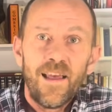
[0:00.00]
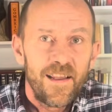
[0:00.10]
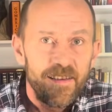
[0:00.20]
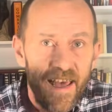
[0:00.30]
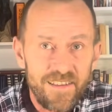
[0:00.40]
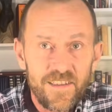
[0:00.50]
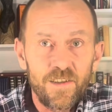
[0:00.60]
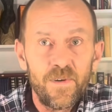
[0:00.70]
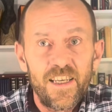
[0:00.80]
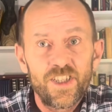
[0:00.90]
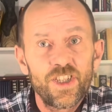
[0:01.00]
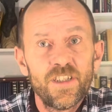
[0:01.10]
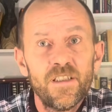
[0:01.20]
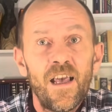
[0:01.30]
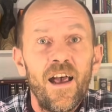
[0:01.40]
That's the
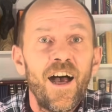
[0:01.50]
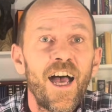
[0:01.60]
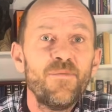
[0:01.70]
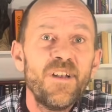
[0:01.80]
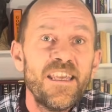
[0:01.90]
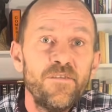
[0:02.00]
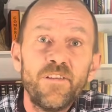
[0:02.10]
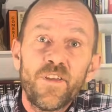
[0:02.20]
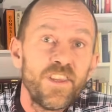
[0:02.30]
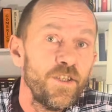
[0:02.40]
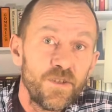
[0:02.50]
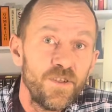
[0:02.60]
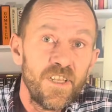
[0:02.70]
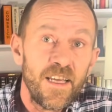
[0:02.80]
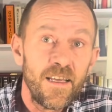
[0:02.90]
question I'm leaving with you
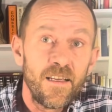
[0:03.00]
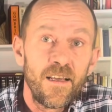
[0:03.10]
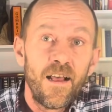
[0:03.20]
today.